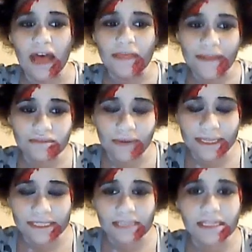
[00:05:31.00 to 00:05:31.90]
that's
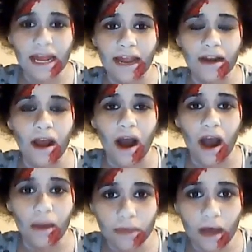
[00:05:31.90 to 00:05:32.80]
racist, and
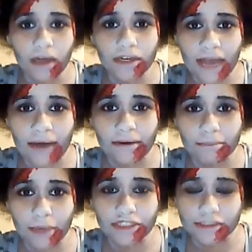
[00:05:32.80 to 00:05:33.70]
I will hunt you down and
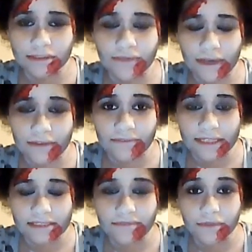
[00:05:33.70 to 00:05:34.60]
punch you in the fucking
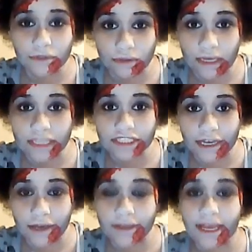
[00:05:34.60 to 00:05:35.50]
face if you do that shit,
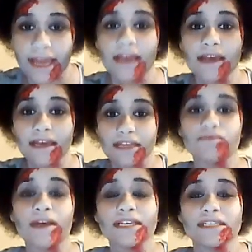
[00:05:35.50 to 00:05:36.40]
okay? It's
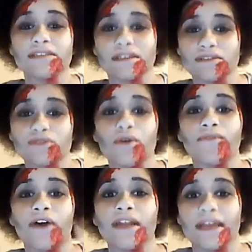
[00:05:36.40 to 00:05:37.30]
racist, it's not
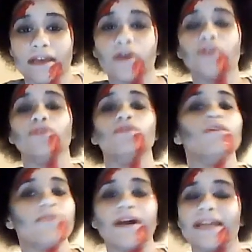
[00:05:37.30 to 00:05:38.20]
funny. You're not
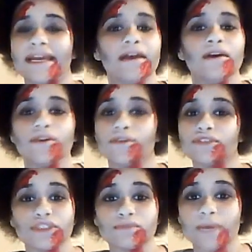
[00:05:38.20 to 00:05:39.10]
funny, you're
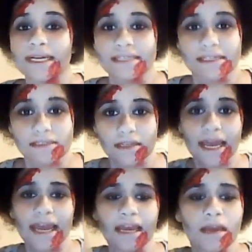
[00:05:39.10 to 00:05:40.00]
just racist,
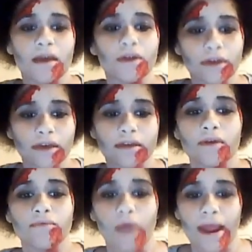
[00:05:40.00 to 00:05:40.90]
okay? Good,
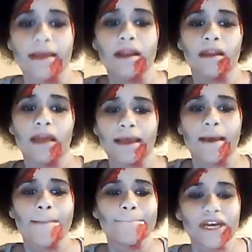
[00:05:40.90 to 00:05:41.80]
right. Like,
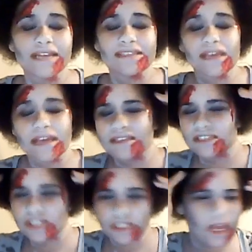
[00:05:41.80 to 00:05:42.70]
but it's
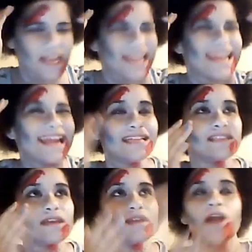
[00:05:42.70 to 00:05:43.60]
just like,
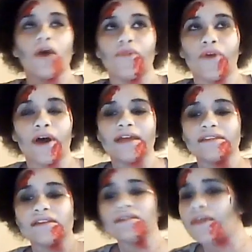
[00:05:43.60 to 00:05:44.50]
it's
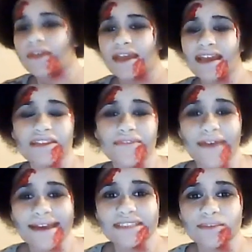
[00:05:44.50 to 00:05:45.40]
another kick in the
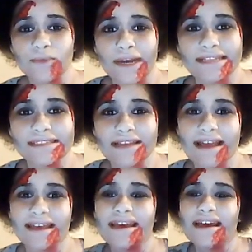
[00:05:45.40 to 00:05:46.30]
face when it's like
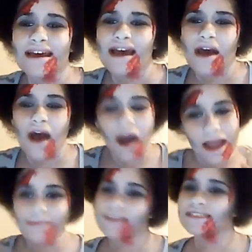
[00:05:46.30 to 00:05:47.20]
a
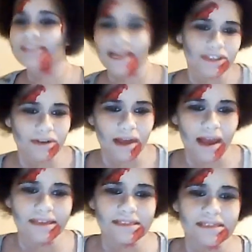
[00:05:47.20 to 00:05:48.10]

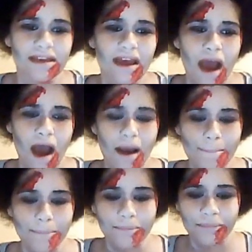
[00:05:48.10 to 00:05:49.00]
hyper-sexualized
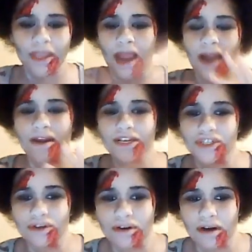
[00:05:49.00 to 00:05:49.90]

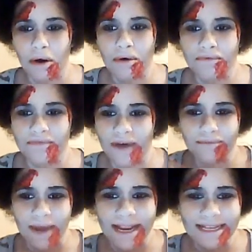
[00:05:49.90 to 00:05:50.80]
caricature of a
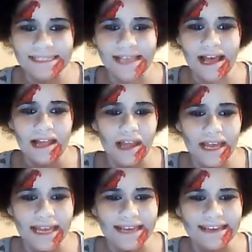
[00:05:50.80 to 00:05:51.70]
race,
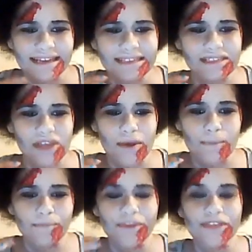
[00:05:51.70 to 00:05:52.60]
like, so
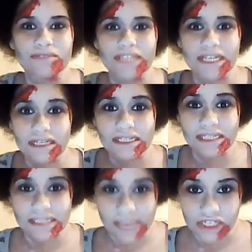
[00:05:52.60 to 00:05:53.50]
these ridiculously
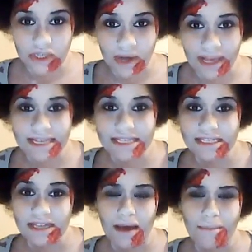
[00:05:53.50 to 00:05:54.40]
sexualized
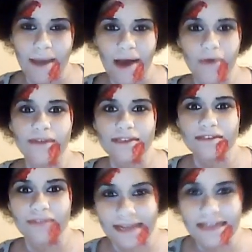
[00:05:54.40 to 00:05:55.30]
outfits
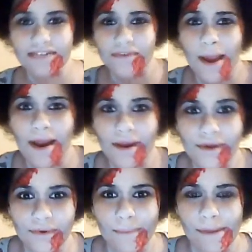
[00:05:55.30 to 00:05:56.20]
of like Native
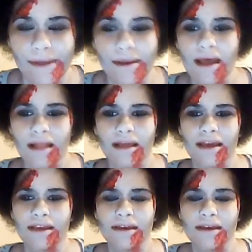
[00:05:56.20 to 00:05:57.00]
American women, like,